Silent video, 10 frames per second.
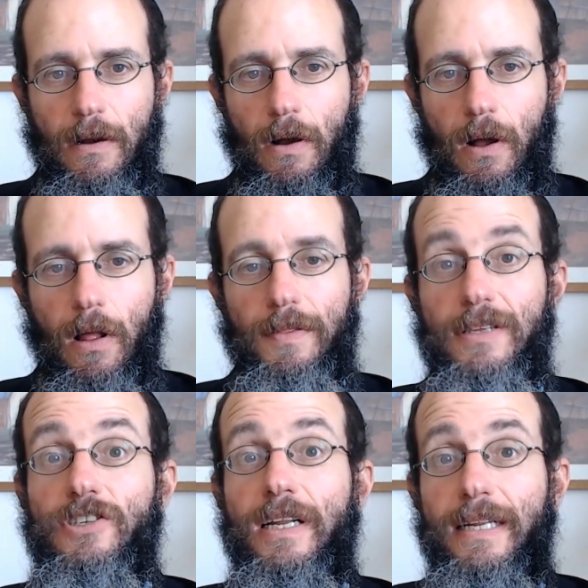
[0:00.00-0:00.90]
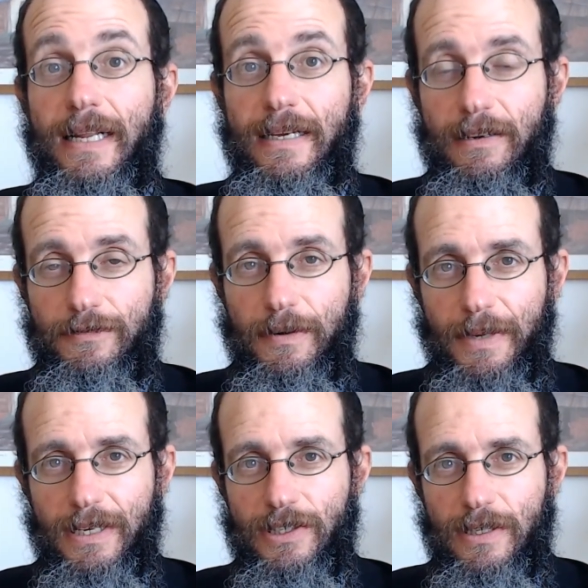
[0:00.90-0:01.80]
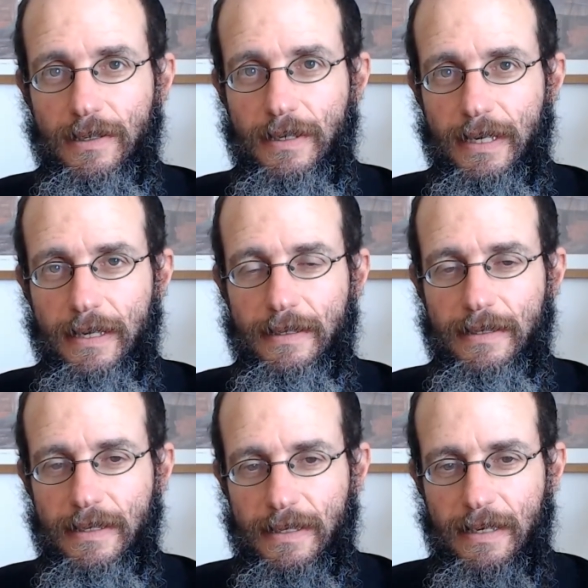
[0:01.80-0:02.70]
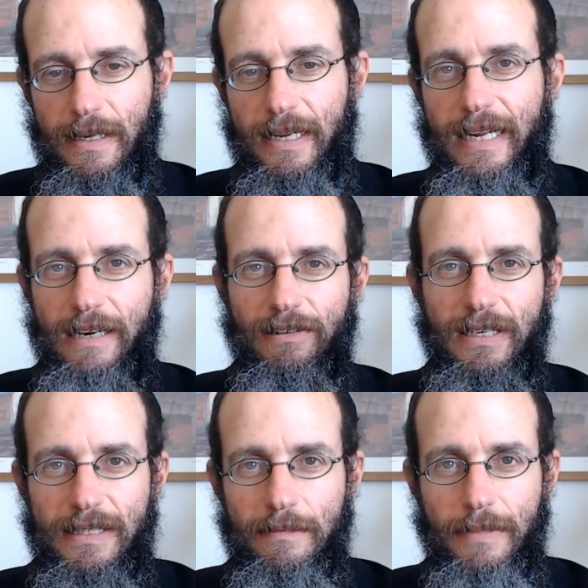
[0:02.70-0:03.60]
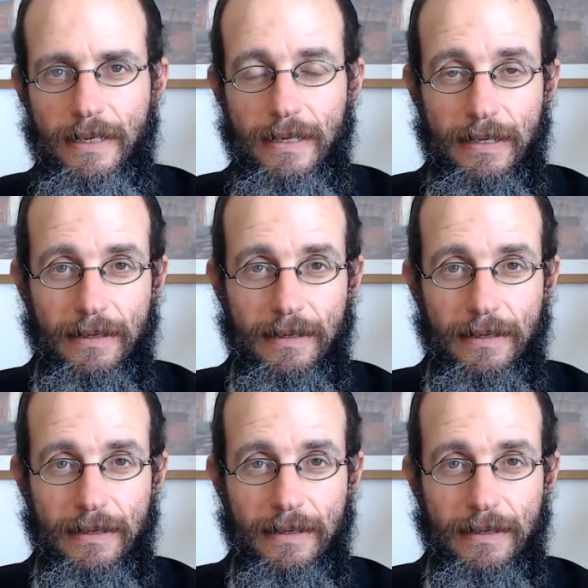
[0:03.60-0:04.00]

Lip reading: All the genetic information, again, this is an anachronism, but